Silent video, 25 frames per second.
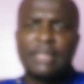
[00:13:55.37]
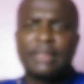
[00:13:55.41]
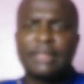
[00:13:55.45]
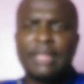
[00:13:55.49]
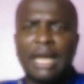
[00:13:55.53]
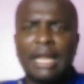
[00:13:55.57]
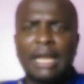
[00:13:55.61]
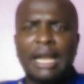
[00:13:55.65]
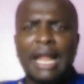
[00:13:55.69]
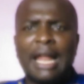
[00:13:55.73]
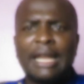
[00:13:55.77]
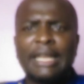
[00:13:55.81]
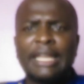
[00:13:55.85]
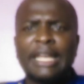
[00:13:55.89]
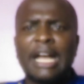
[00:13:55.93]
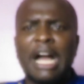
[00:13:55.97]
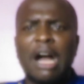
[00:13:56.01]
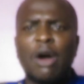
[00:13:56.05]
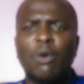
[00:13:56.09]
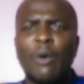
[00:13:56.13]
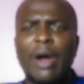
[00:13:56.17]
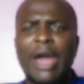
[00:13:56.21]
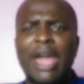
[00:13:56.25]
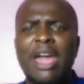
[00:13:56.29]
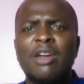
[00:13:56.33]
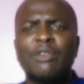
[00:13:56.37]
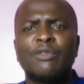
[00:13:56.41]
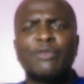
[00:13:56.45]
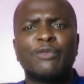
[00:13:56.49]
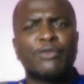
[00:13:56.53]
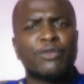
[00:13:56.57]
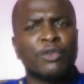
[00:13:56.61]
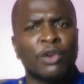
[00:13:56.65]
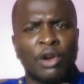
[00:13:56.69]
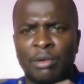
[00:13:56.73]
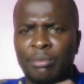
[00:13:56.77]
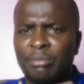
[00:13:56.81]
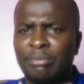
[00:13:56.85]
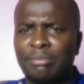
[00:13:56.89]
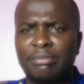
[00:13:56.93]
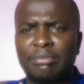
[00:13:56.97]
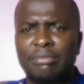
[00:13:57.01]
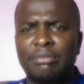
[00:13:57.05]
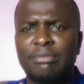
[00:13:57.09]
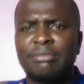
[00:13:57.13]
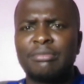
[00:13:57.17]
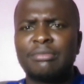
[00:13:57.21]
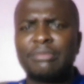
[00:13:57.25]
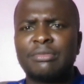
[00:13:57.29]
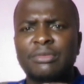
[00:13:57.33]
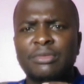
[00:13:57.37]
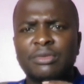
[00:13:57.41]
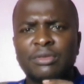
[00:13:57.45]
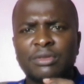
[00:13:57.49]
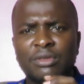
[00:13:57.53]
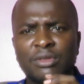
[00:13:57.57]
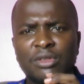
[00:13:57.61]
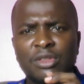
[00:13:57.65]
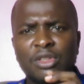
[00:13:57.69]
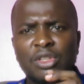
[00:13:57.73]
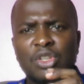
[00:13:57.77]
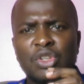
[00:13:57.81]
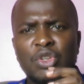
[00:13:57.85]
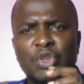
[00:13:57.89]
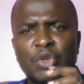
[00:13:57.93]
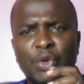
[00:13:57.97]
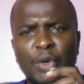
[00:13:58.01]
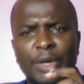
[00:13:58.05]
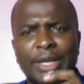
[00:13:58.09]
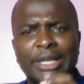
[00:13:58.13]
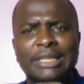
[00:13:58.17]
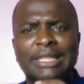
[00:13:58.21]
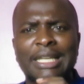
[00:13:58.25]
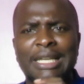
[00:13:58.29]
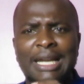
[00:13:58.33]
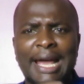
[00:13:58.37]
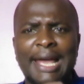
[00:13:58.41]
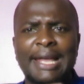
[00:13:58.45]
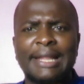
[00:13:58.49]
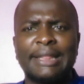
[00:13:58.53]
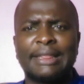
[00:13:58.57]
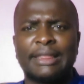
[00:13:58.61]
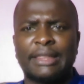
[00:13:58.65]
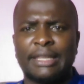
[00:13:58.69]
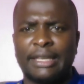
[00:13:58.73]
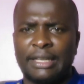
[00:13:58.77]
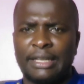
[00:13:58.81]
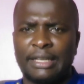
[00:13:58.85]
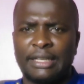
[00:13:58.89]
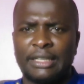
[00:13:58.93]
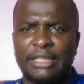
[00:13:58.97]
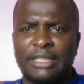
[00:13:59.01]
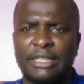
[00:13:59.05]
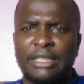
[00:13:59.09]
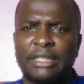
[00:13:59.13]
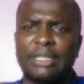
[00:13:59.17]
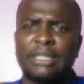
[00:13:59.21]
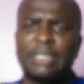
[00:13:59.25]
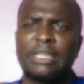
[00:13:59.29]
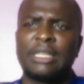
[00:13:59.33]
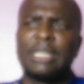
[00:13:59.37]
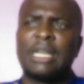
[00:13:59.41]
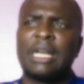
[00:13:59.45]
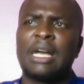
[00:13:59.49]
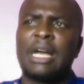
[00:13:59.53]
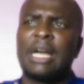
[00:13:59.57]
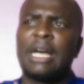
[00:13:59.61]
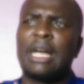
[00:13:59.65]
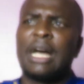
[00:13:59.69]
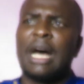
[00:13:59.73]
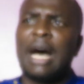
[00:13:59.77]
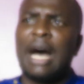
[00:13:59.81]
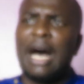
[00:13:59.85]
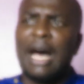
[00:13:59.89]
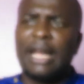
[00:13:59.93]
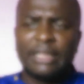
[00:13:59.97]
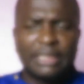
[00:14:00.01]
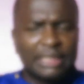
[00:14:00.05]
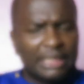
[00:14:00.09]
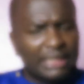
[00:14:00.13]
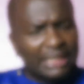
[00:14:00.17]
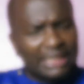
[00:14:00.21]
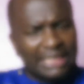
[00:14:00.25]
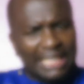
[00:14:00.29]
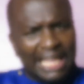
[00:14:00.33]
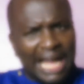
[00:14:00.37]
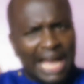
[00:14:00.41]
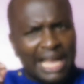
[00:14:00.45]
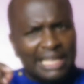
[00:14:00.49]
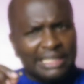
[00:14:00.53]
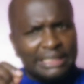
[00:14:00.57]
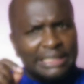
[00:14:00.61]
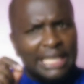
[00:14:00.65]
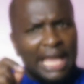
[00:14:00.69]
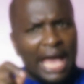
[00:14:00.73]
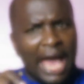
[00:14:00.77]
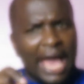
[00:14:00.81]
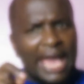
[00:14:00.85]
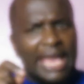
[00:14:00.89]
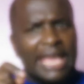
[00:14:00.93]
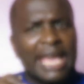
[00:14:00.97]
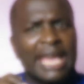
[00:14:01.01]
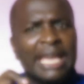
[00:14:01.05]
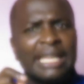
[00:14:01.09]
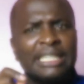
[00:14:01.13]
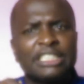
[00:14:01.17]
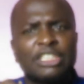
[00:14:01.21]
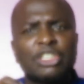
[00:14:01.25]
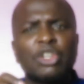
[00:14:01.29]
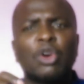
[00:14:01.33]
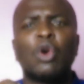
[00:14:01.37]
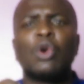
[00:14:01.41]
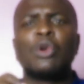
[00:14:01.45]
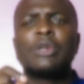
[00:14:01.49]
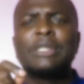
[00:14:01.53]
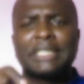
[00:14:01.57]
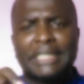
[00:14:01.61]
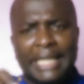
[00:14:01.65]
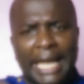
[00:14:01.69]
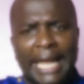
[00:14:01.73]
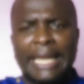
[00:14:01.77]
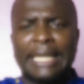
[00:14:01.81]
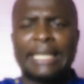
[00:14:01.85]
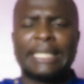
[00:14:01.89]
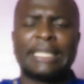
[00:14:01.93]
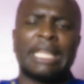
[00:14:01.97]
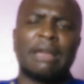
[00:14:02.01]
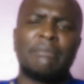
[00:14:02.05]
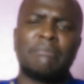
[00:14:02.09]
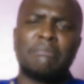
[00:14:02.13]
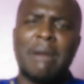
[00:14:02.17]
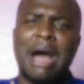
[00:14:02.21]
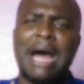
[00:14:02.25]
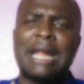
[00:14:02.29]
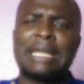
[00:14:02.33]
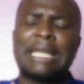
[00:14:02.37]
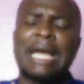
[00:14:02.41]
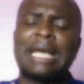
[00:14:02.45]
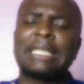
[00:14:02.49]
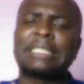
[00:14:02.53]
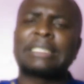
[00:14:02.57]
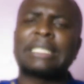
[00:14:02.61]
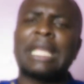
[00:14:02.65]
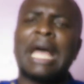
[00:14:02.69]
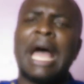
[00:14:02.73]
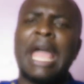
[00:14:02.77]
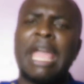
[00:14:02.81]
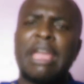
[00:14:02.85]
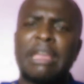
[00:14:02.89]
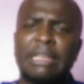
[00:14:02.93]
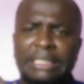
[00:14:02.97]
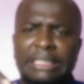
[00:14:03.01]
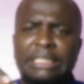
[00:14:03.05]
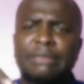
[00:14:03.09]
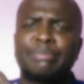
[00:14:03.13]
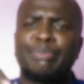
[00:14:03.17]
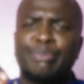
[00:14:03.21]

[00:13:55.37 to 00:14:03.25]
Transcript: They are running away from doing the right thing as I ordained them and as I